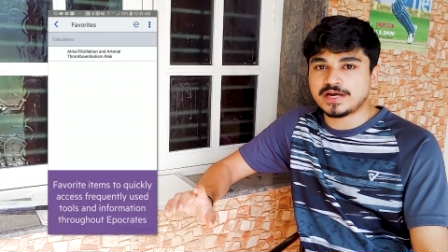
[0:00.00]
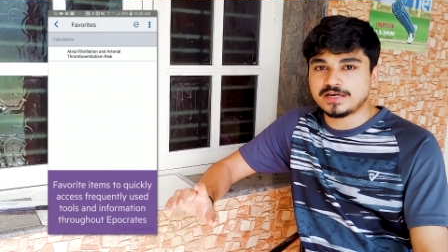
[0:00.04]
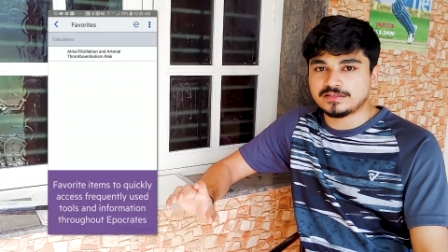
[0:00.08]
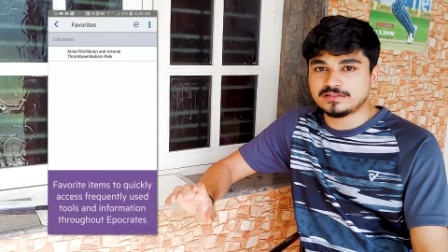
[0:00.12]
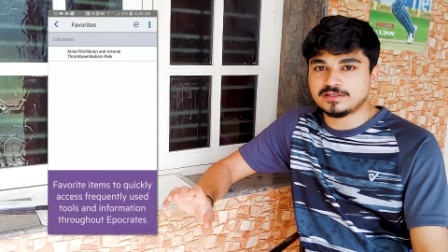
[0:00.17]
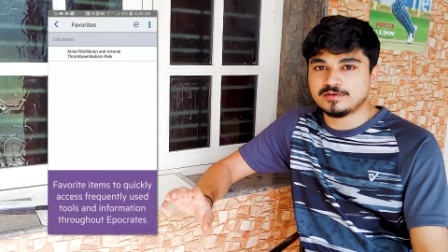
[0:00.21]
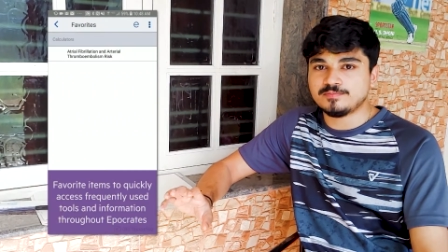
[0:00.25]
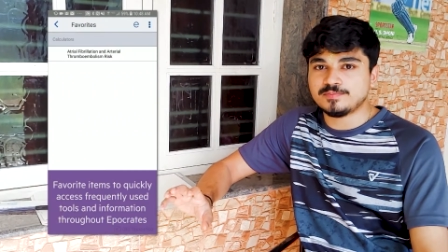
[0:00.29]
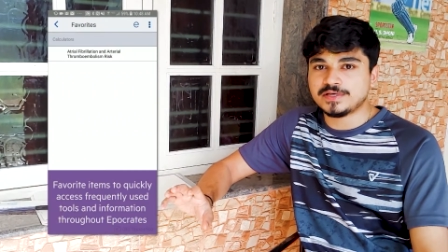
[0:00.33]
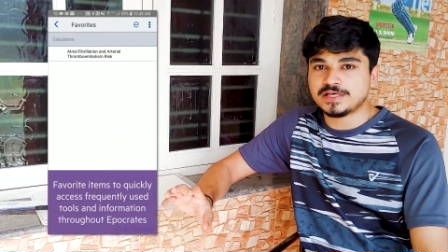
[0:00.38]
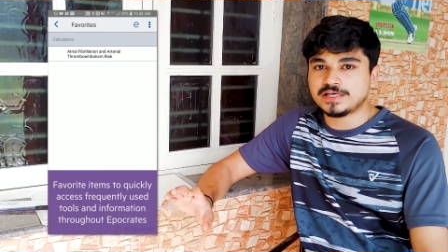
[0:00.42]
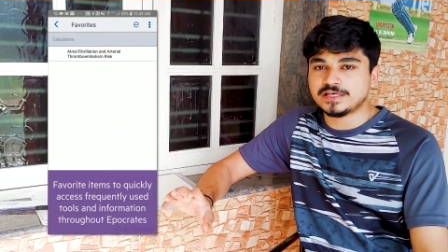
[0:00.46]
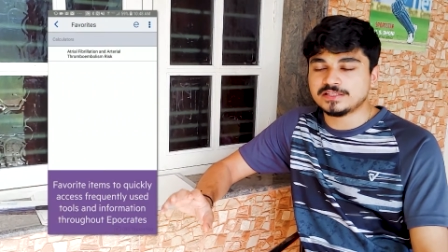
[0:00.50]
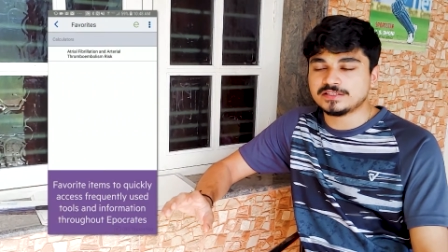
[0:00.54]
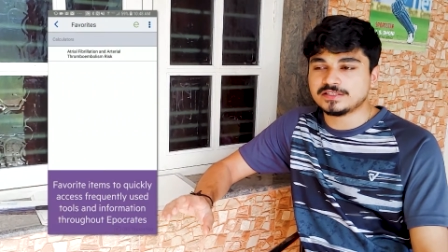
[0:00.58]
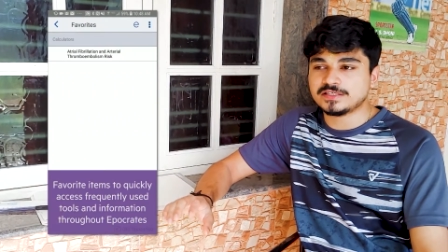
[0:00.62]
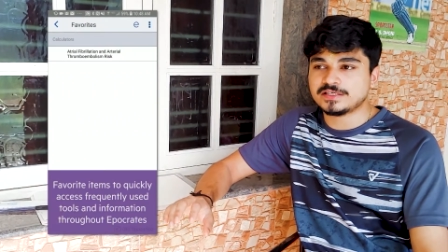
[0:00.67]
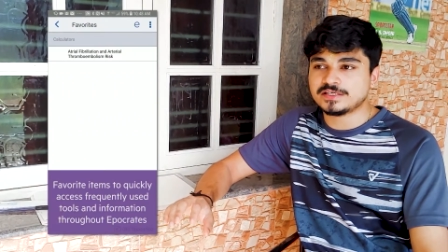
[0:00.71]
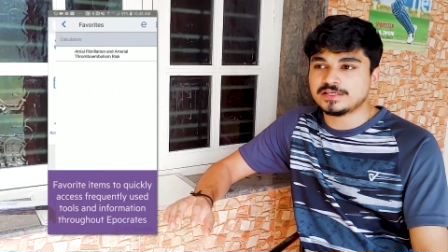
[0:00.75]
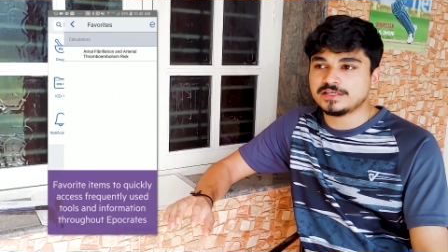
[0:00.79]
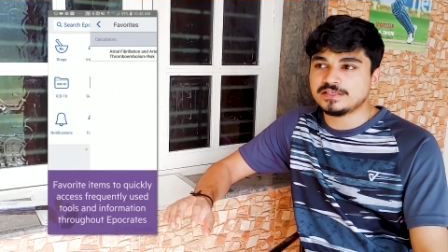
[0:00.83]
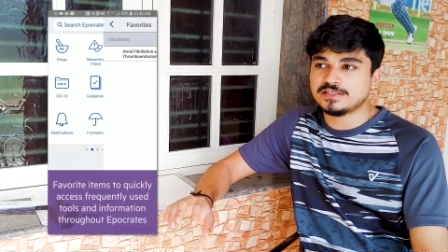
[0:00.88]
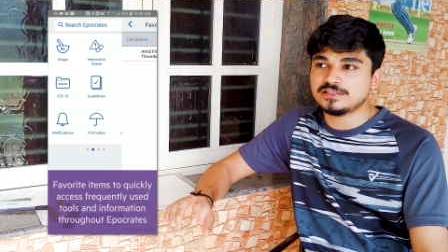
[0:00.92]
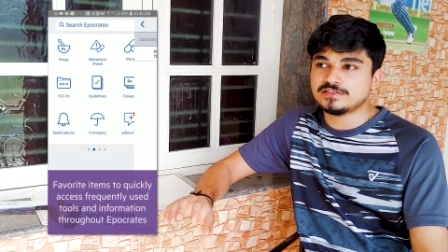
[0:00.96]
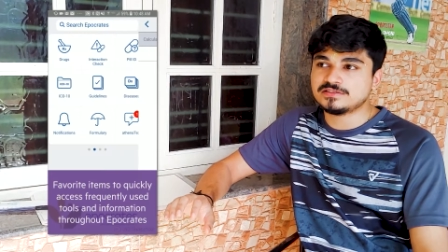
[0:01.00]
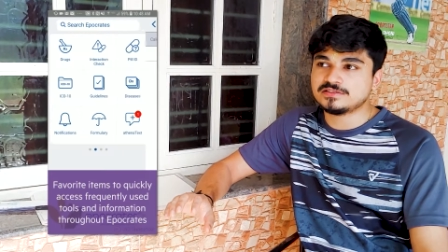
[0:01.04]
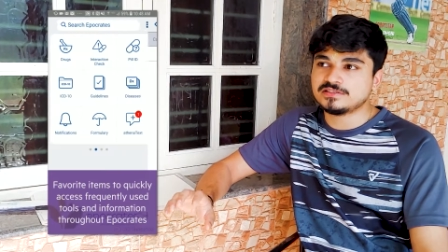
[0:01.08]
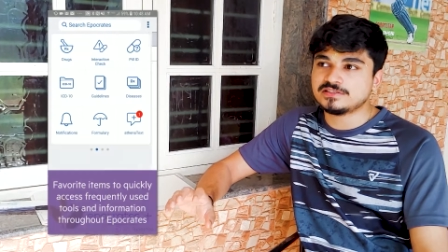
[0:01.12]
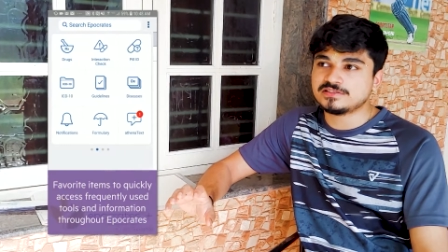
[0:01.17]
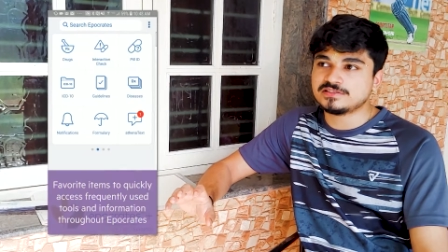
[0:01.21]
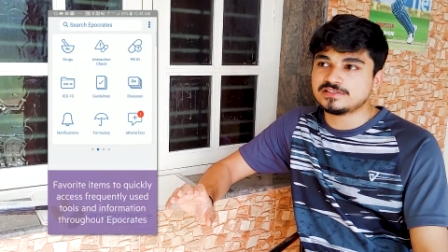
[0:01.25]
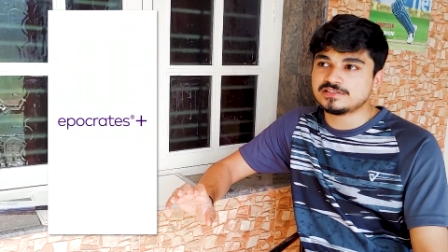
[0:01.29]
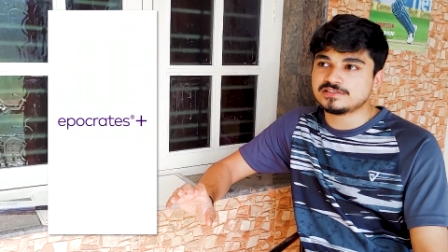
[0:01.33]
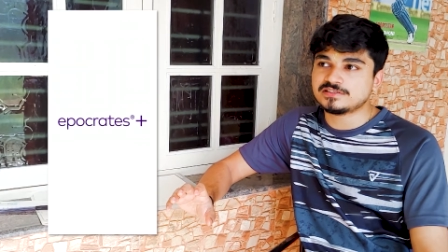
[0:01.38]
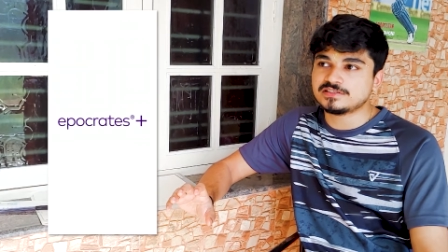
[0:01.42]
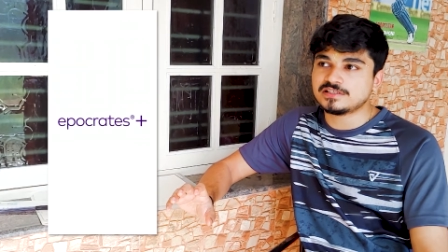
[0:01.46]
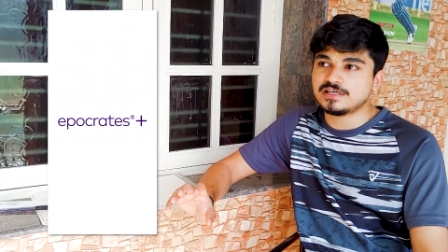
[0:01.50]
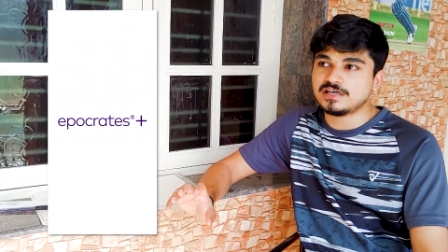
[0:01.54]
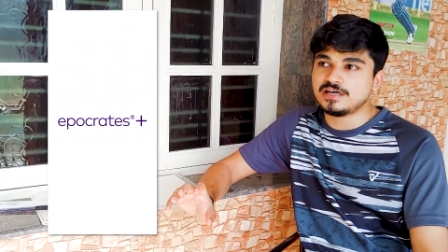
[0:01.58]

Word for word: at the beginning is this is